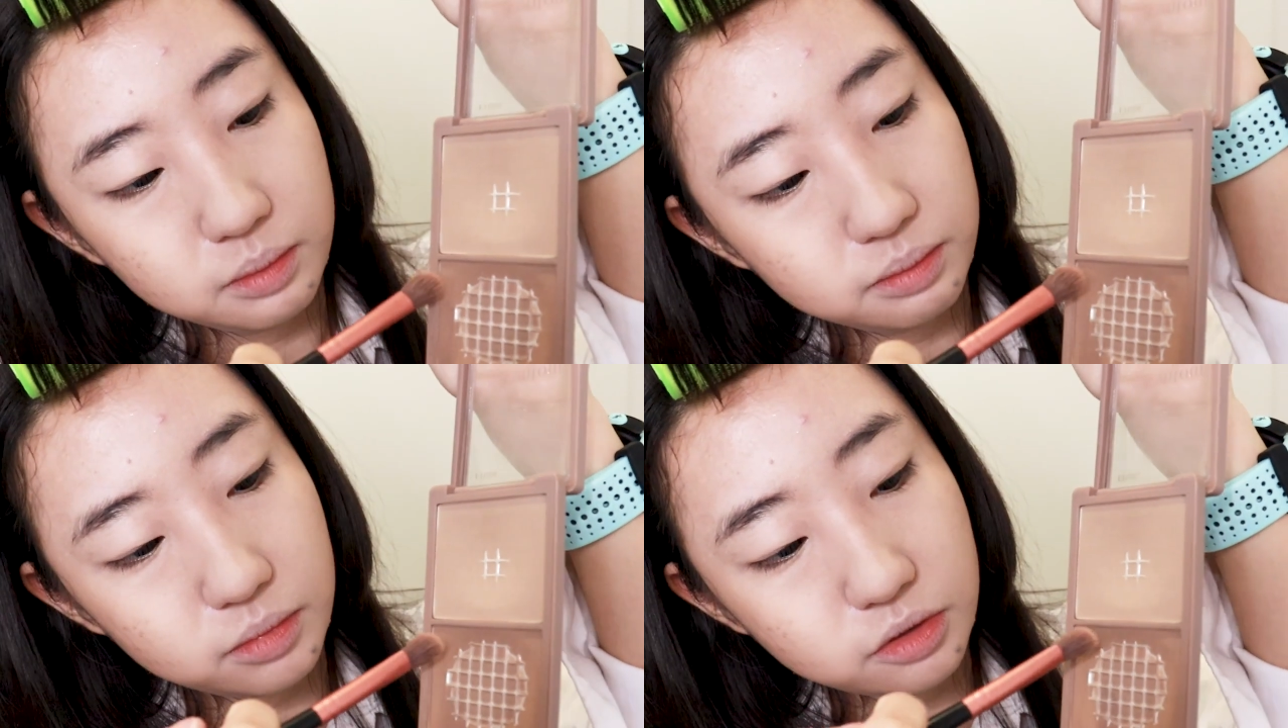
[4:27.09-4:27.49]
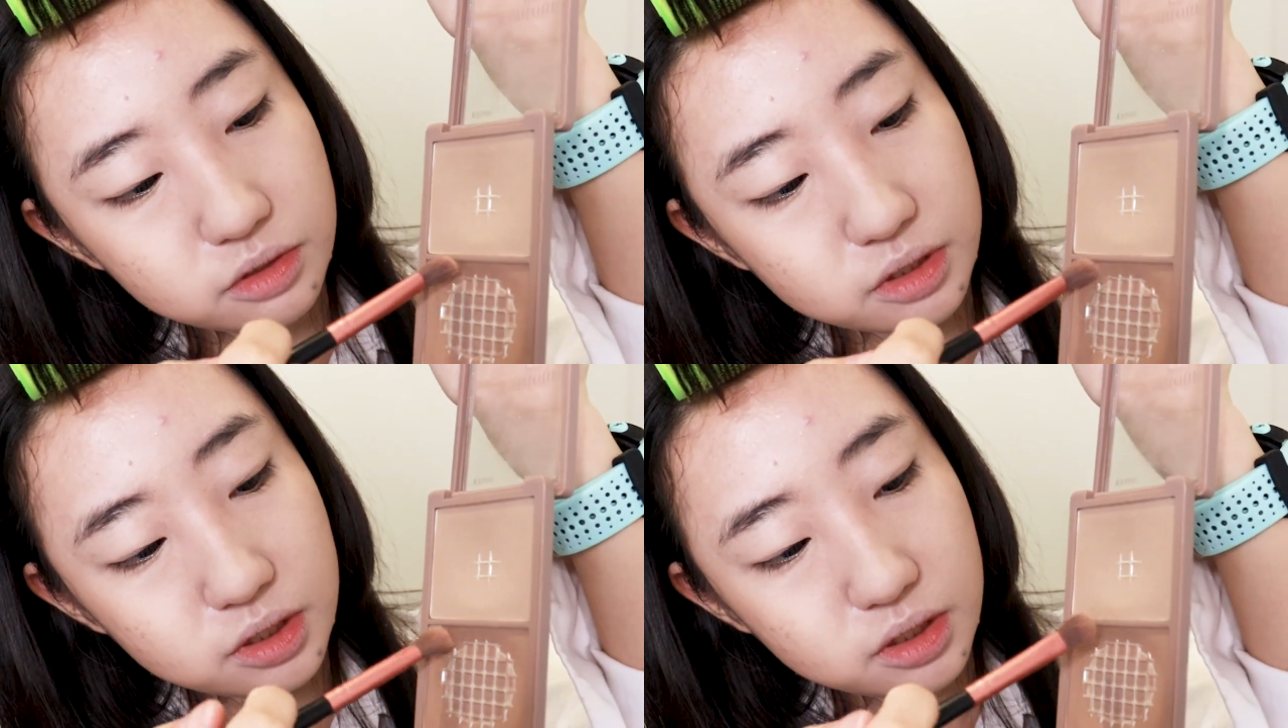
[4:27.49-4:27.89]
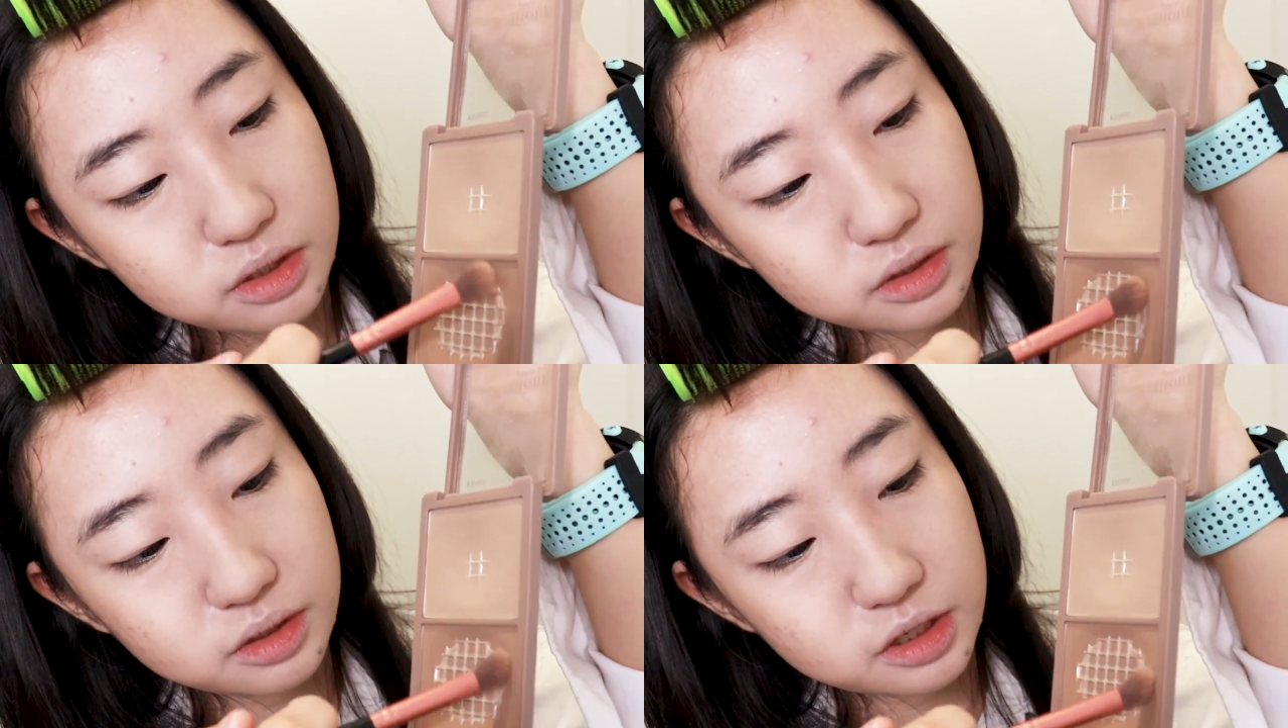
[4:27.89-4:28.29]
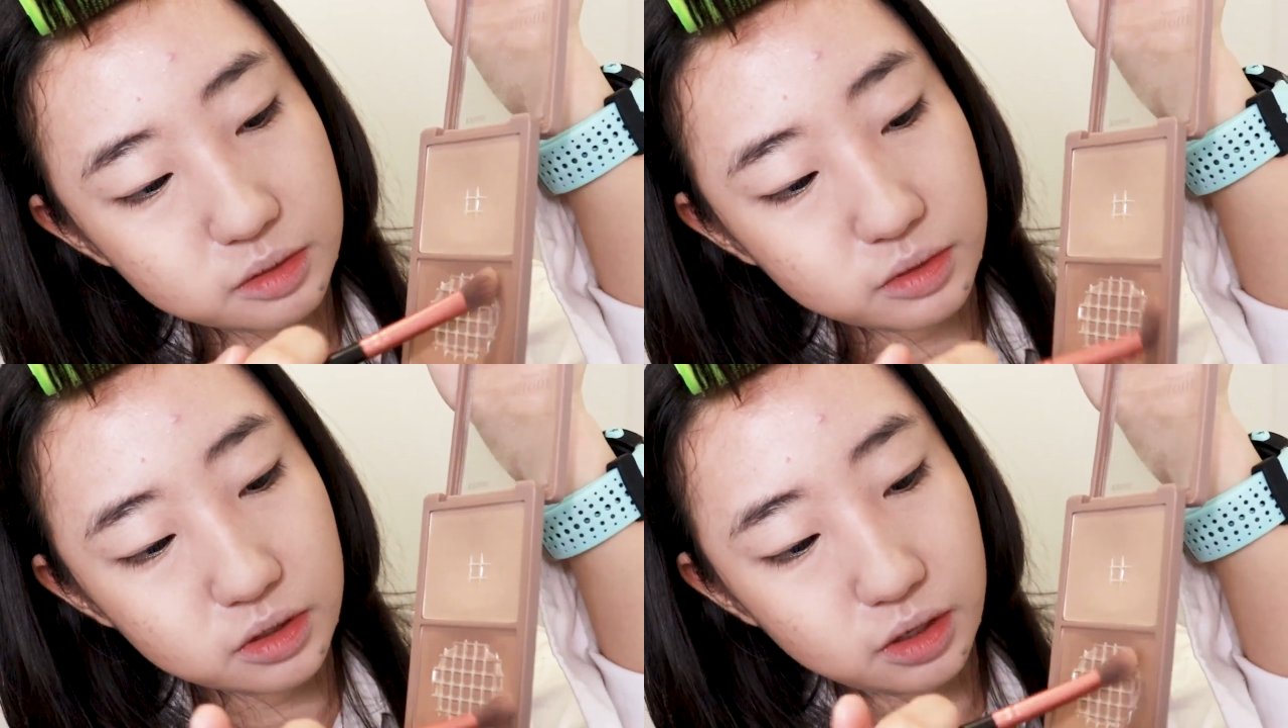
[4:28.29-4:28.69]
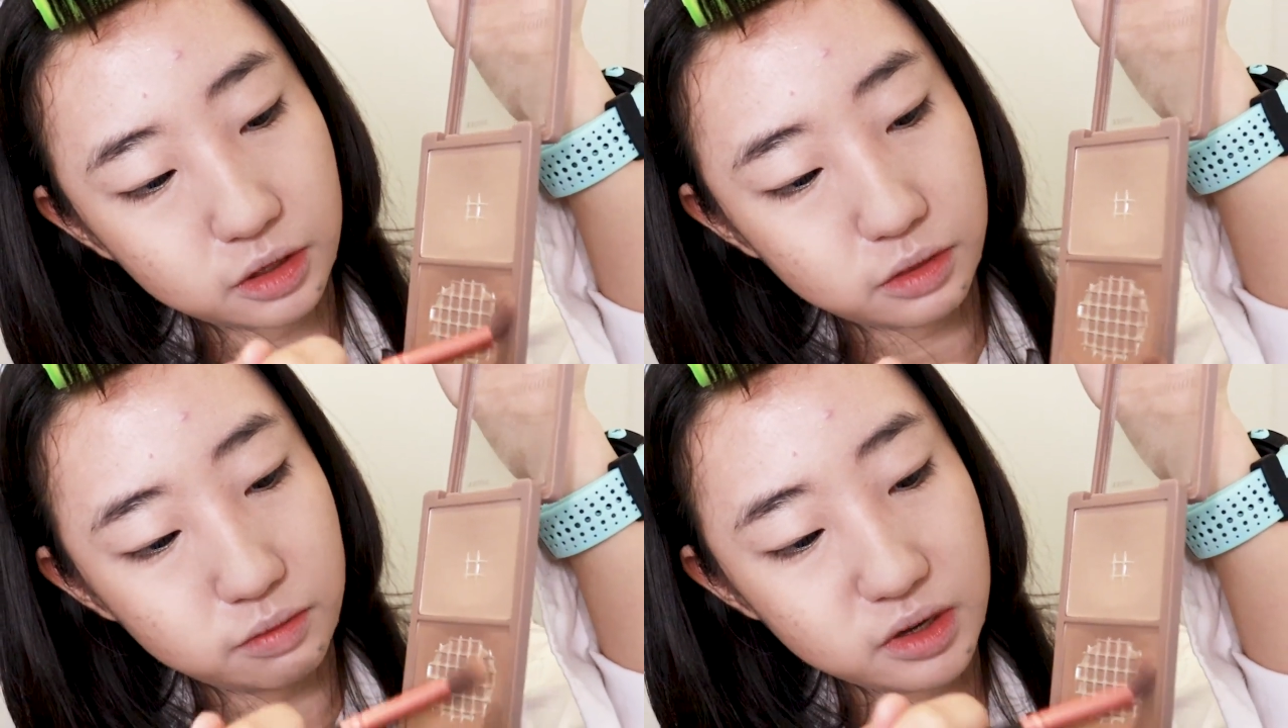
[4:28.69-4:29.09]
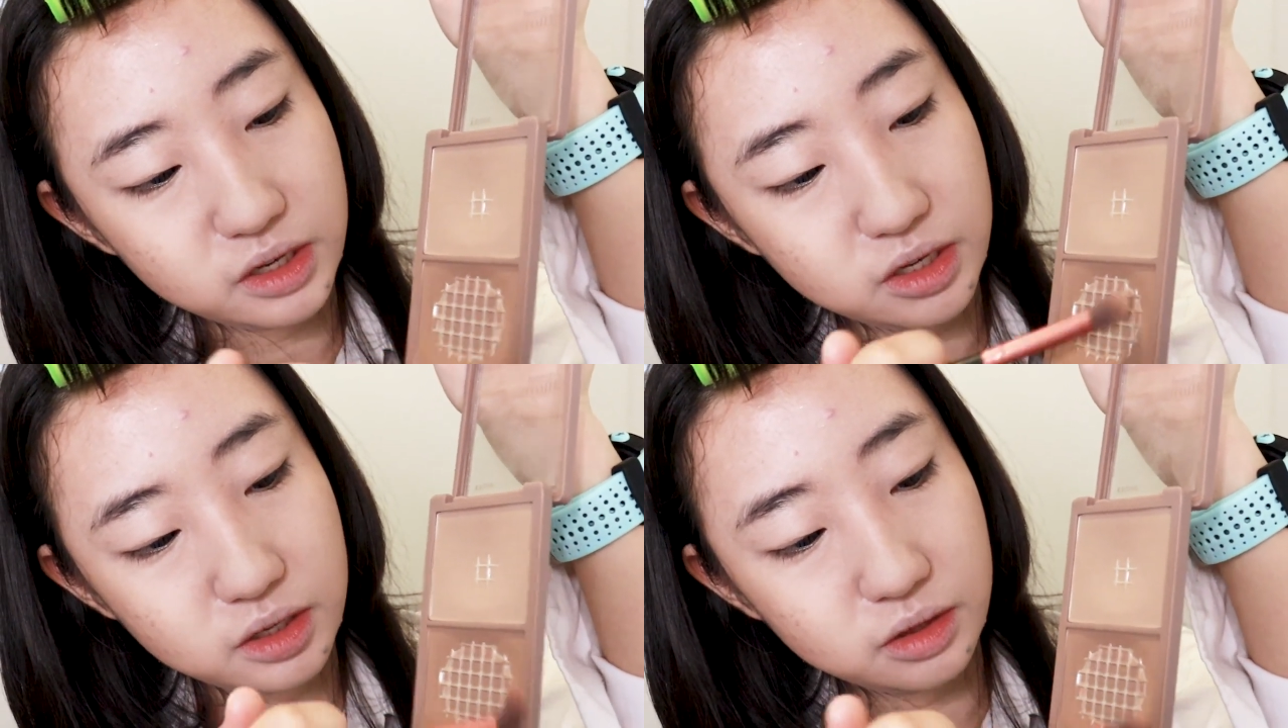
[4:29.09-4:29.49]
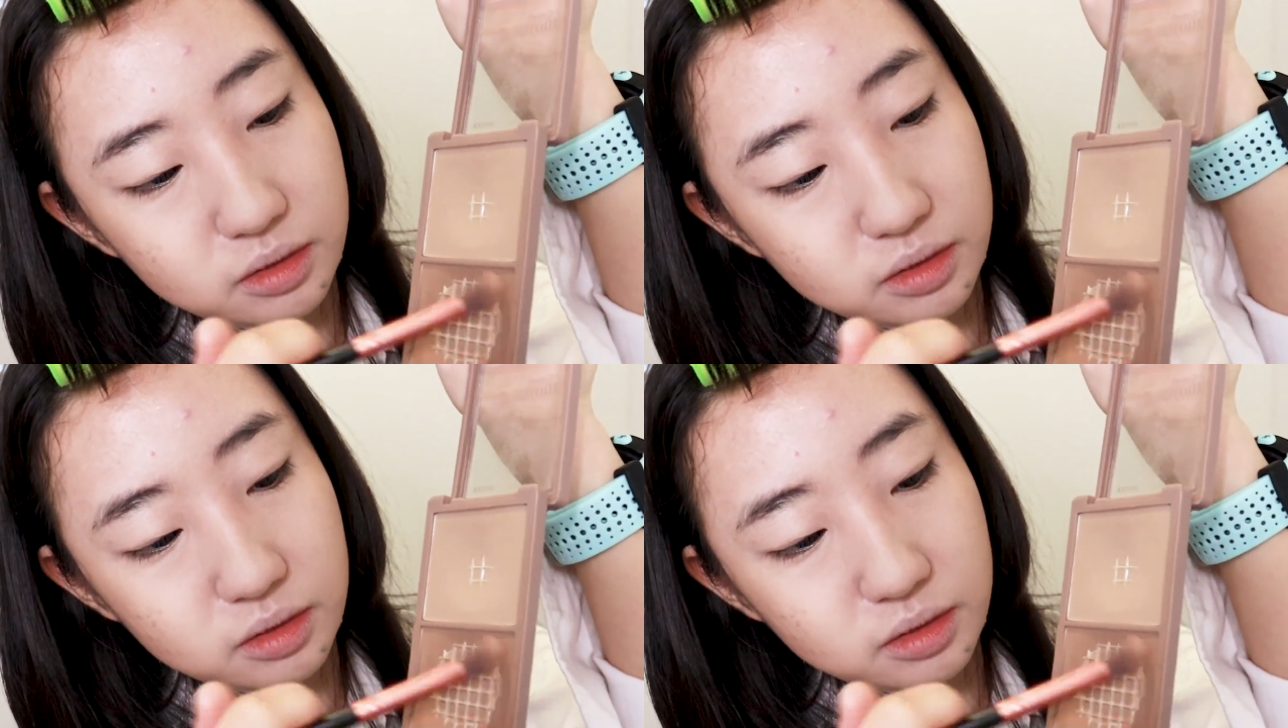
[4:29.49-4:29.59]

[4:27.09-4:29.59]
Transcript: mostly this one, like 3